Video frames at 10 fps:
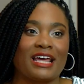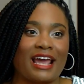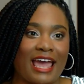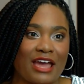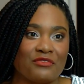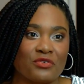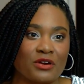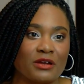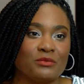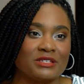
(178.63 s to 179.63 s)
I had
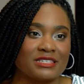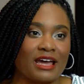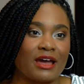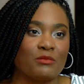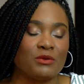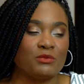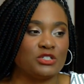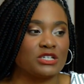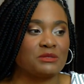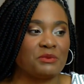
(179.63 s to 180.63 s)
for it was that we would
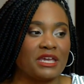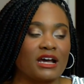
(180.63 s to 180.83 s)
just be a